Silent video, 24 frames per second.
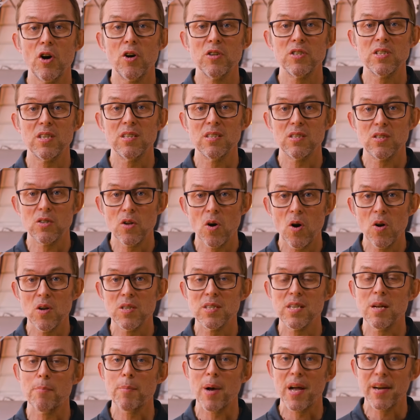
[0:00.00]
Aussie
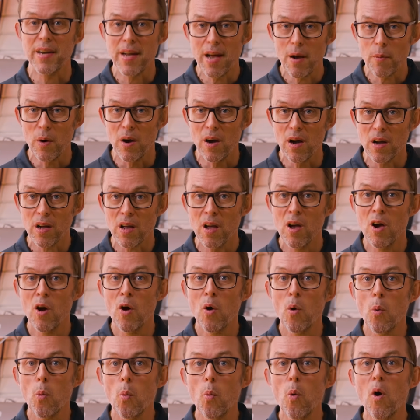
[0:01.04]
installers in my network
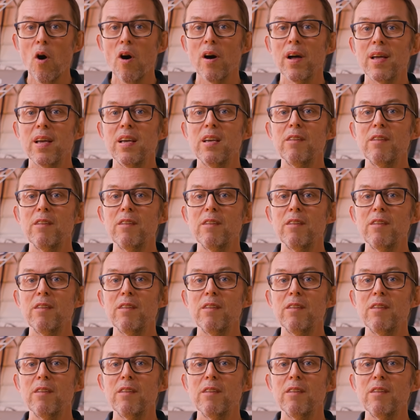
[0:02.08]
what